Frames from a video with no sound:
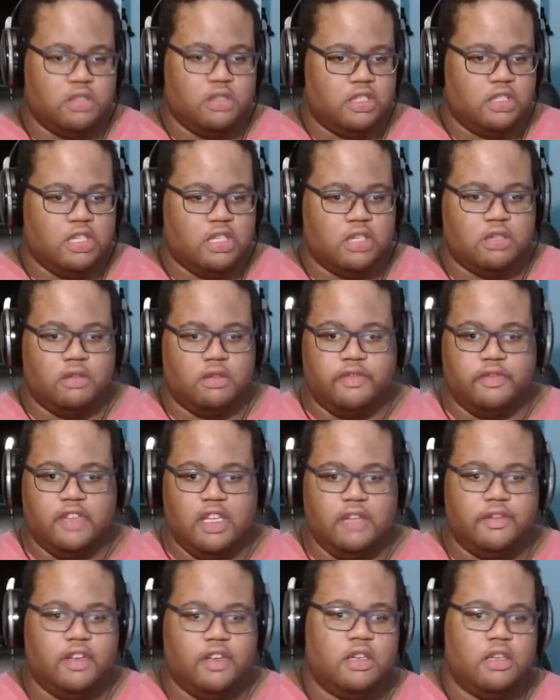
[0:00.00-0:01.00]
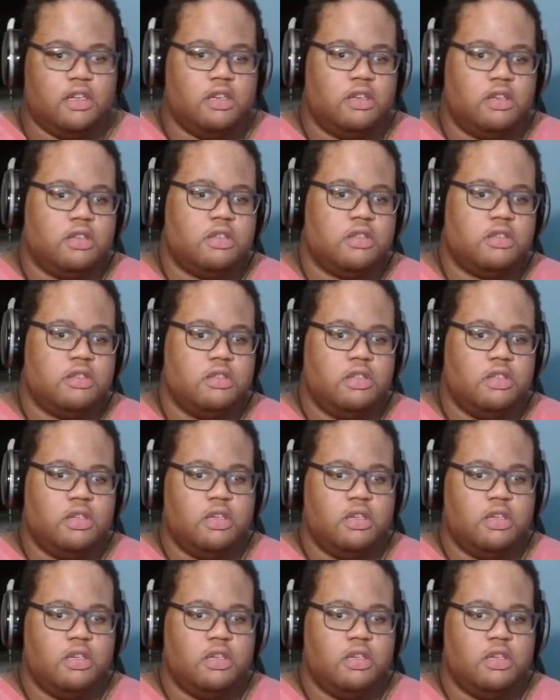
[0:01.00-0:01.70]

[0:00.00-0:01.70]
this actual fan on.